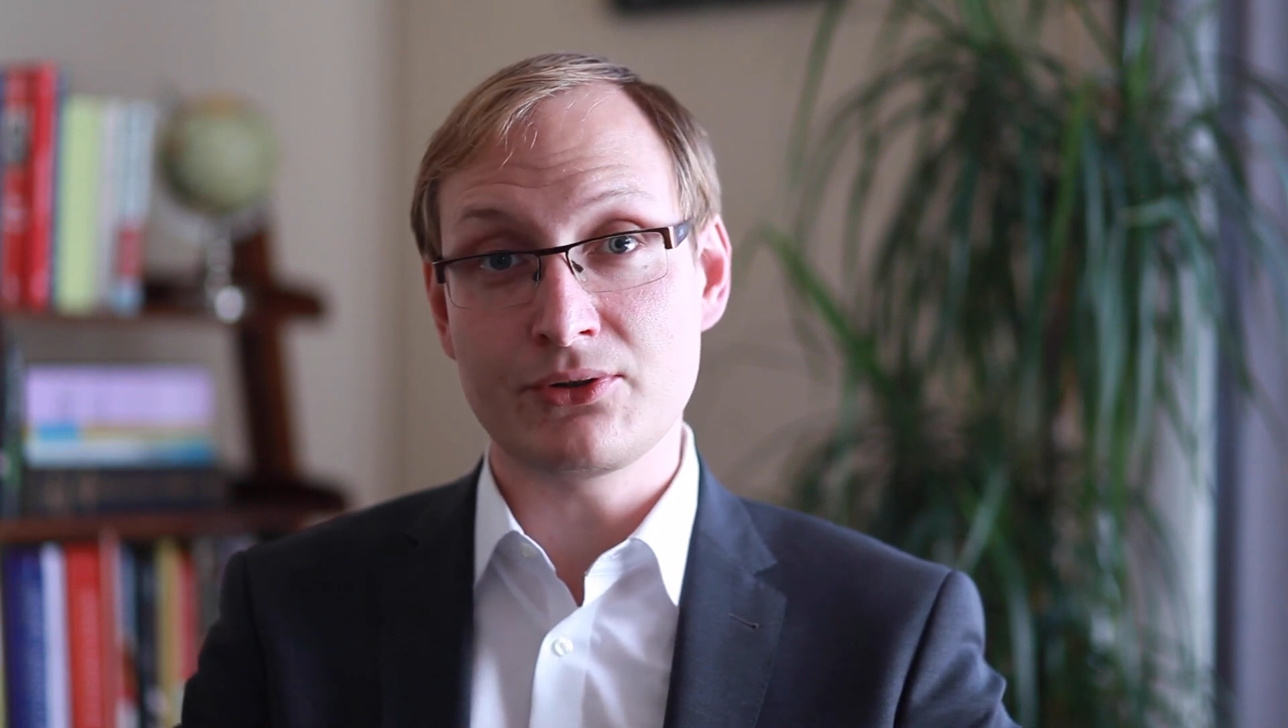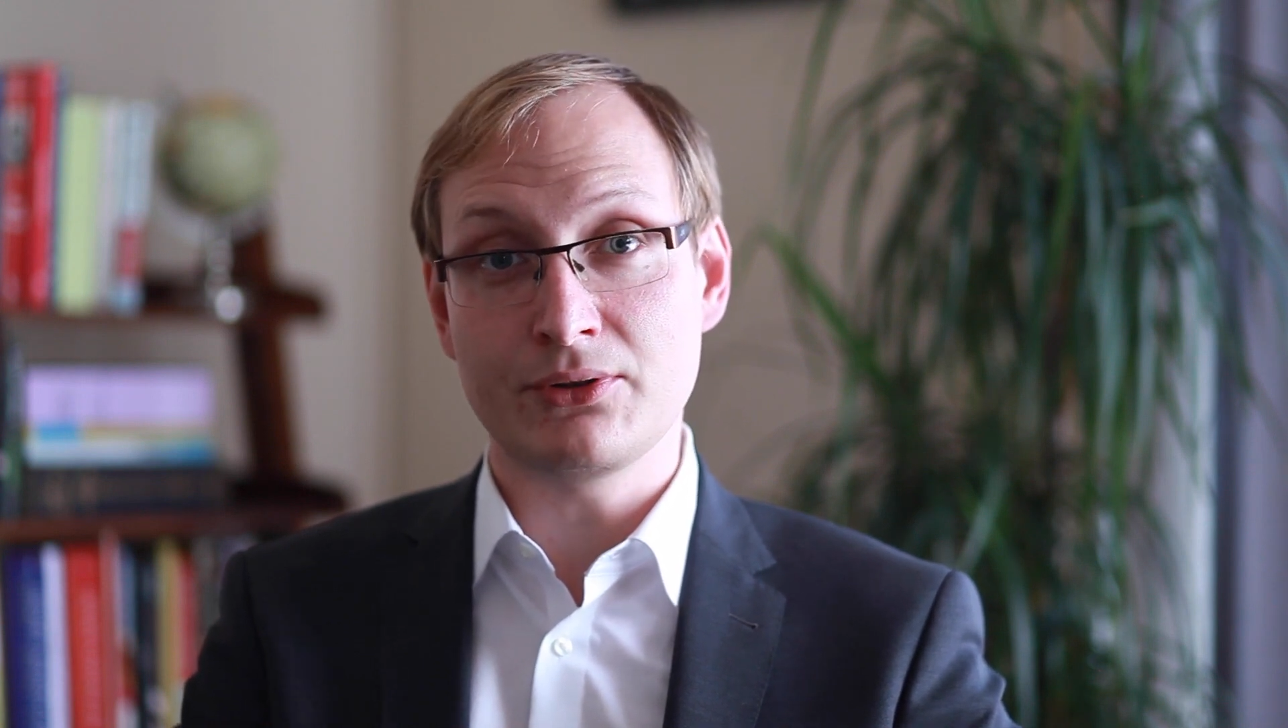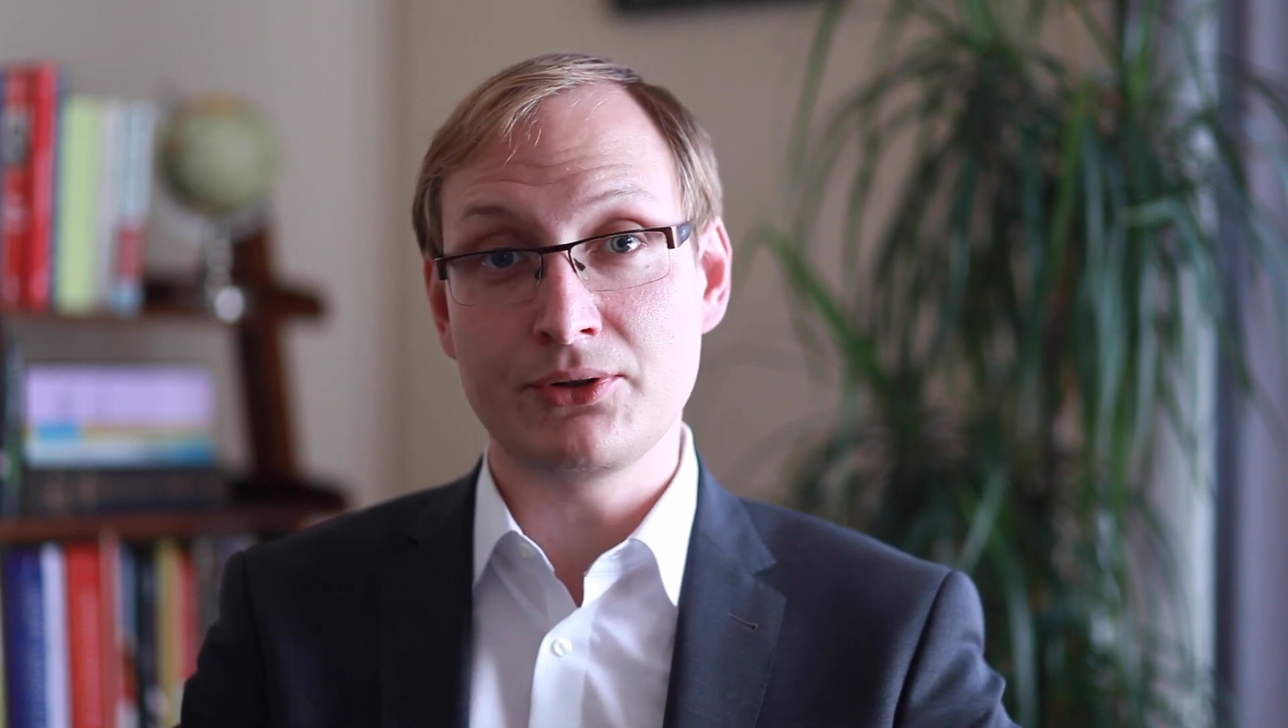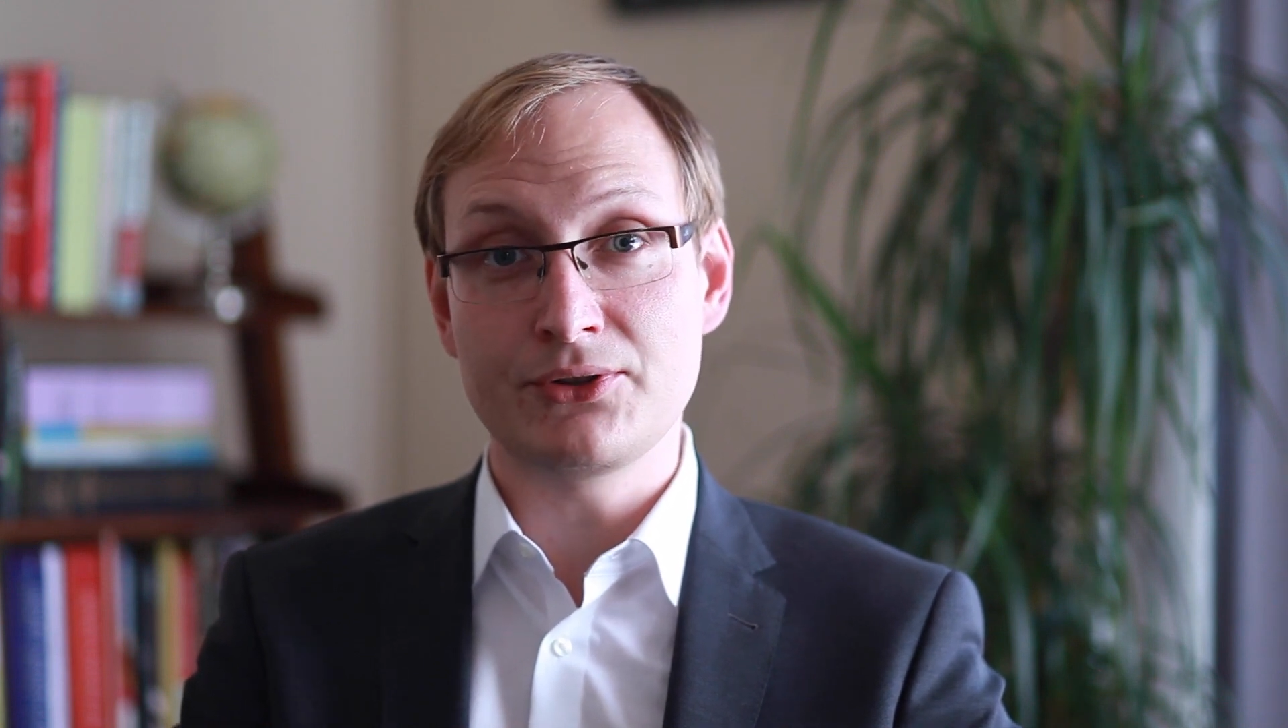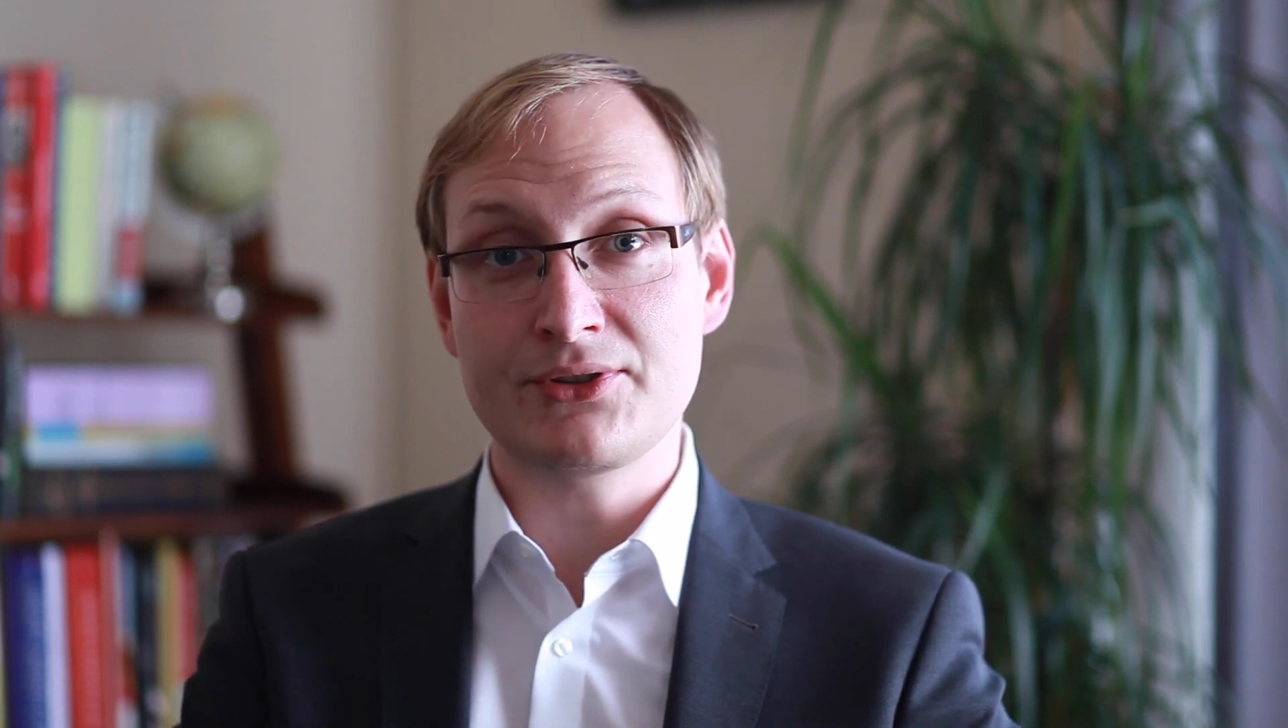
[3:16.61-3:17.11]
to
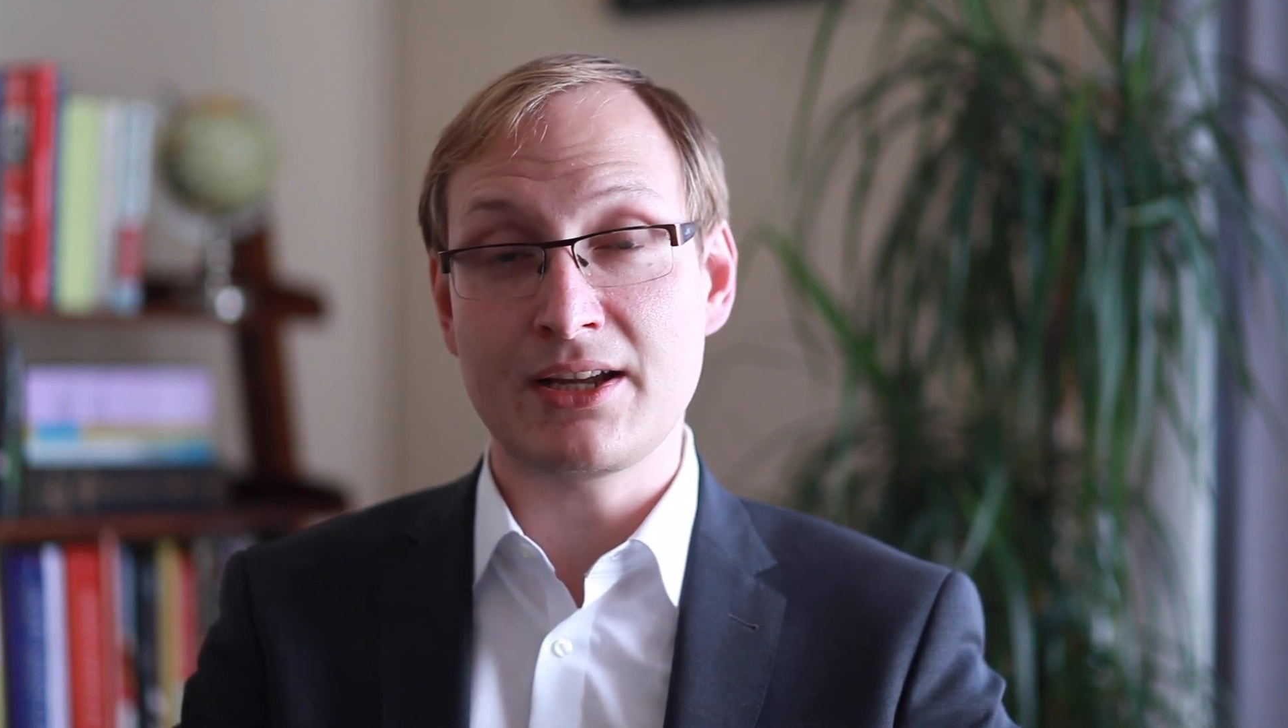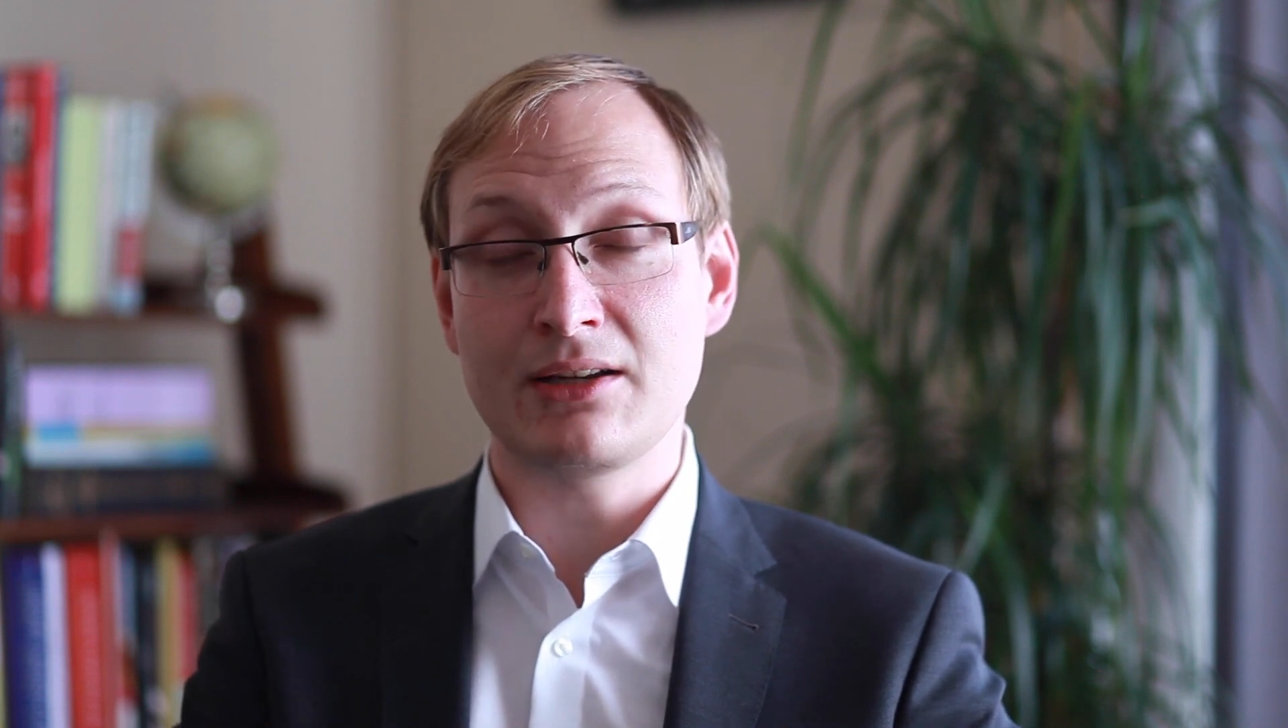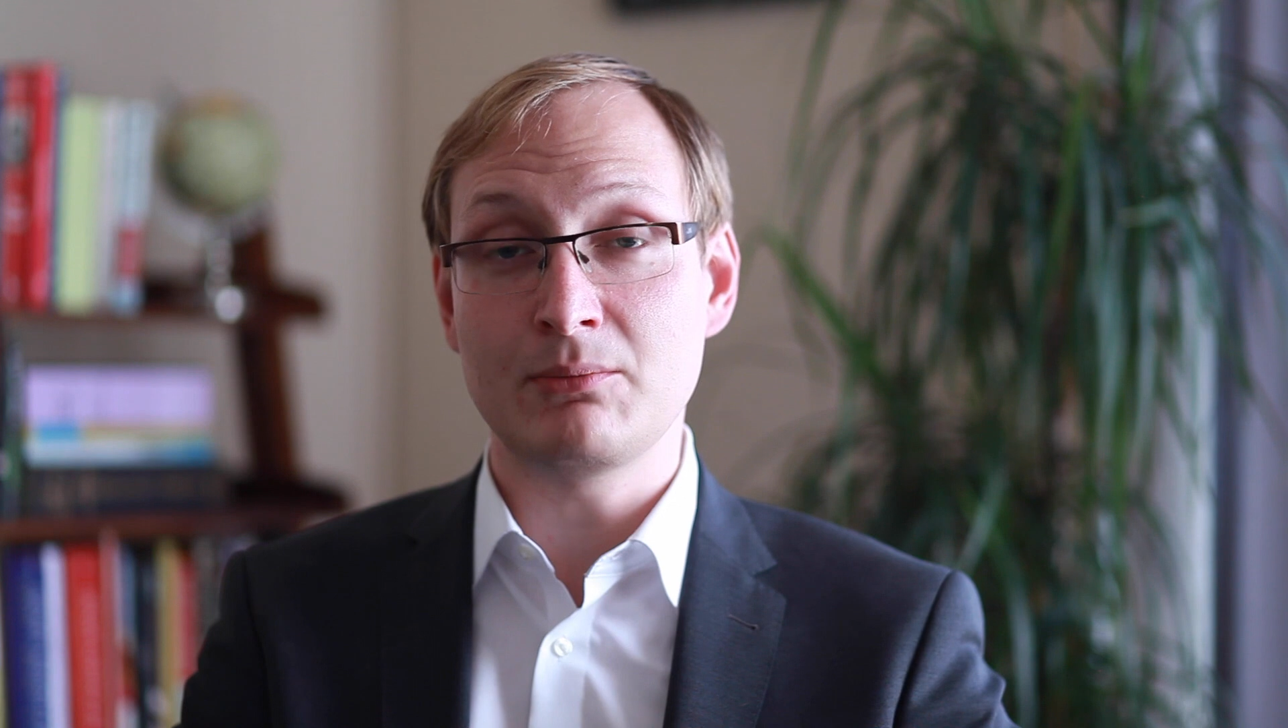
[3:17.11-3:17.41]
understand